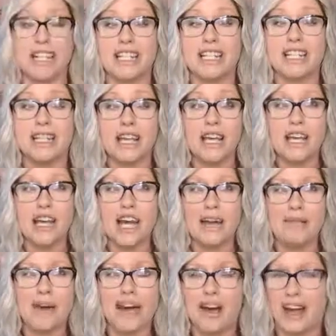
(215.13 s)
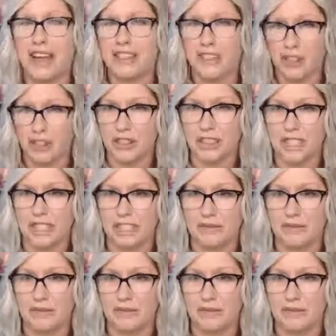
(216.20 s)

is about journaling.